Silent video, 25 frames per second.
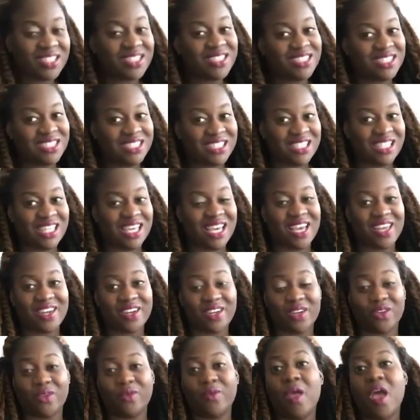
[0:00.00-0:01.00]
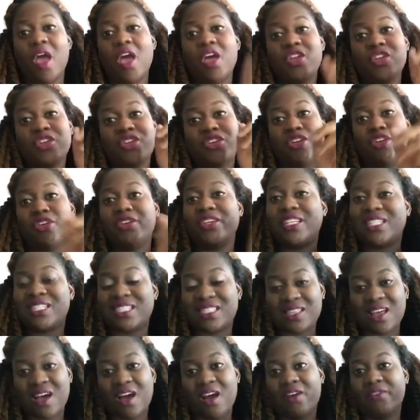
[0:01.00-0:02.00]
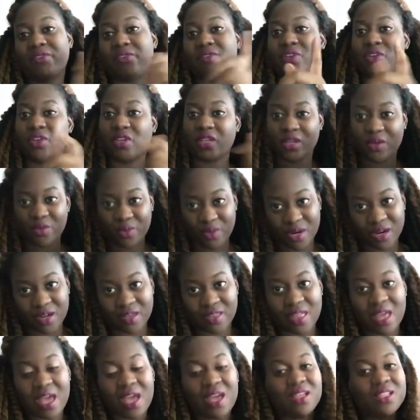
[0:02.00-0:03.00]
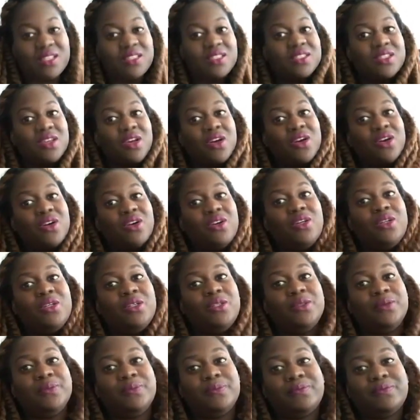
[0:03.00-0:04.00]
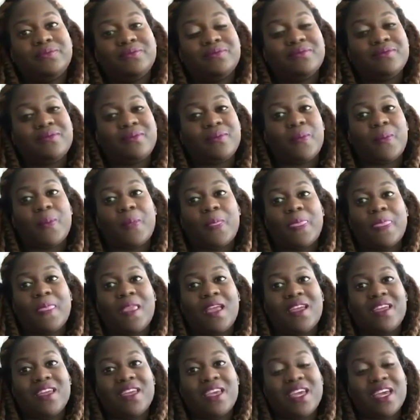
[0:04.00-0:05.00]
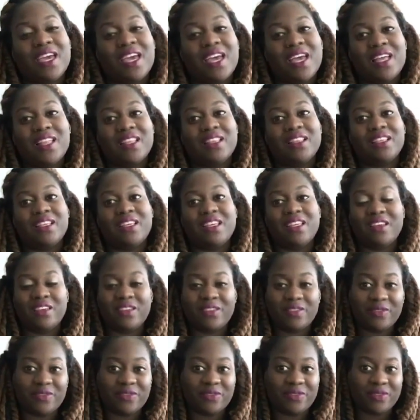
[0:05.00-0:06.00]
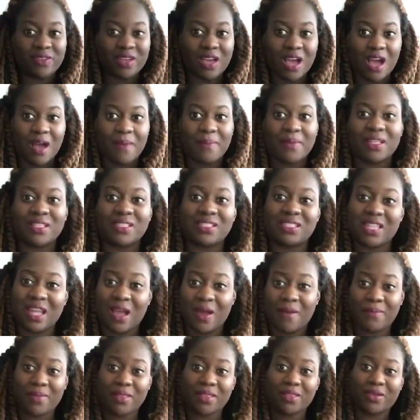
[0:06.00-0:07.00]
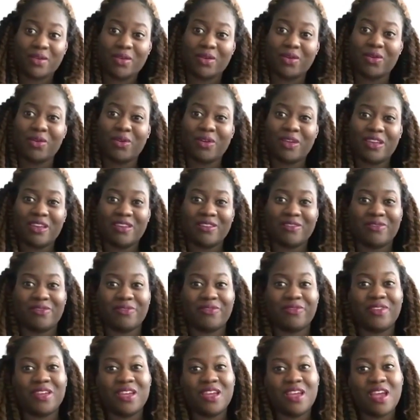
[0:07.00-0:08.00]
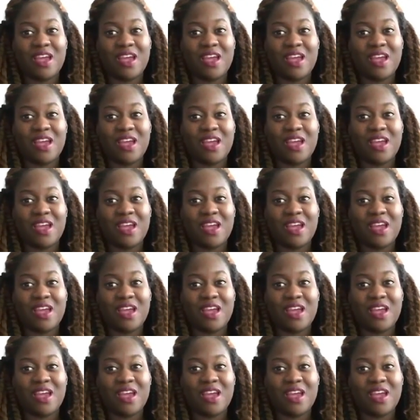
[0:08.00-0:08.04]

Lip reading: Yeah, no. Know yourself, know your worth. So, yeah, leave comments down below if